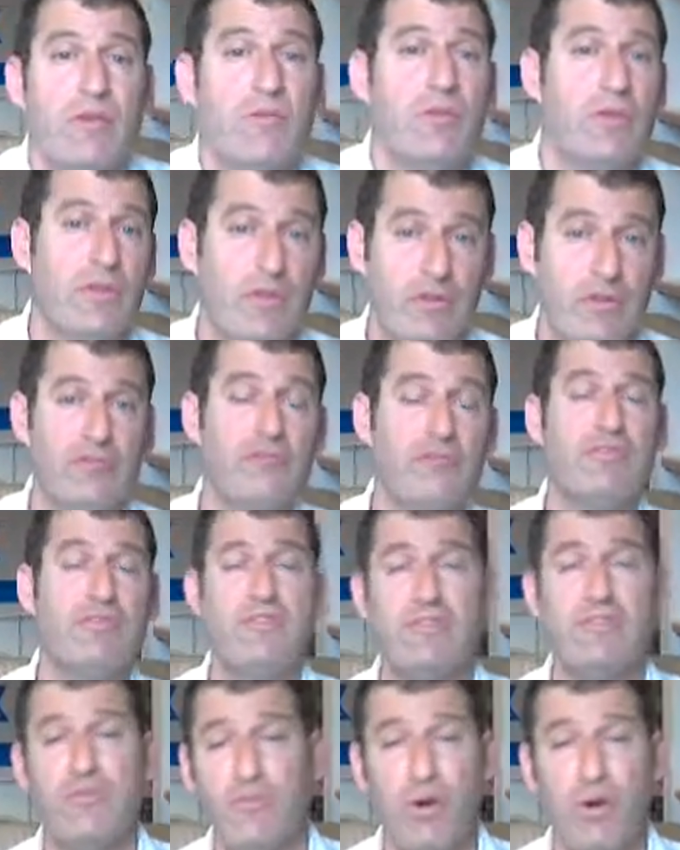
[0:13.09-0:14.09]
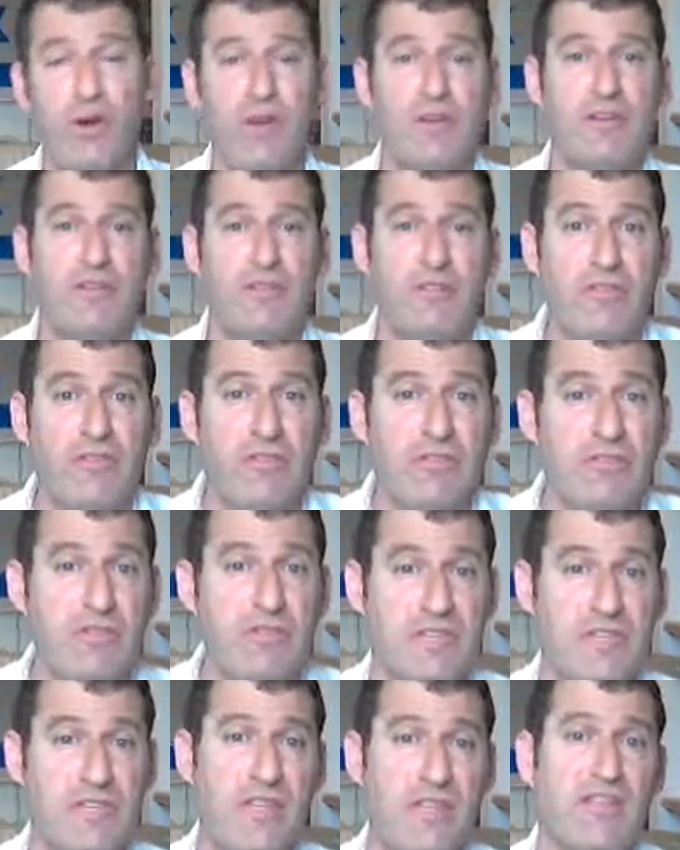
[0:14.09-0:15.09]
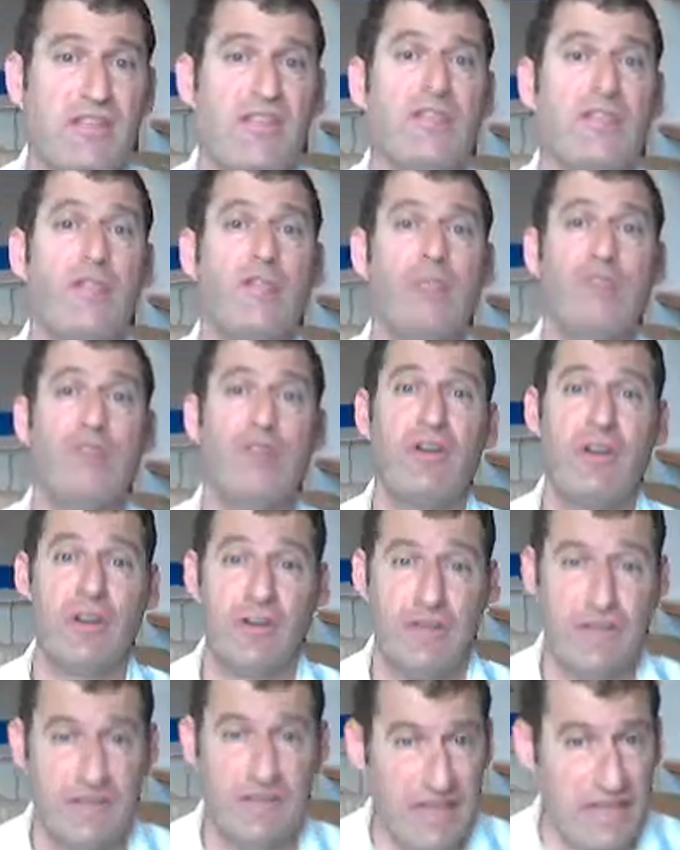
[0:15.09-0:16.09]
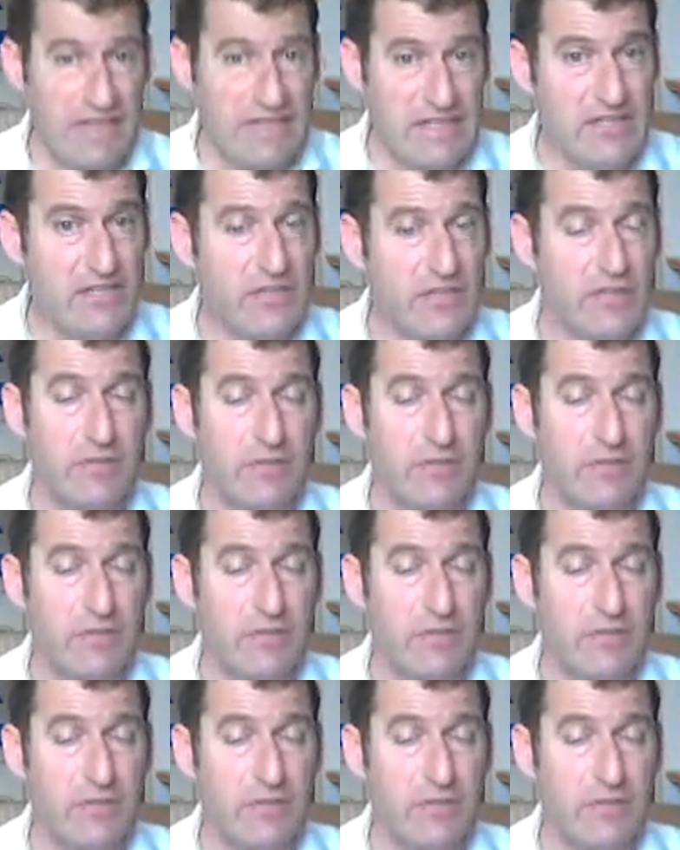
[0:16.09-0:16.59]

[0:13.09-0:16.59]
We learned the reason why, because there are those that say even though the bracha is ancient,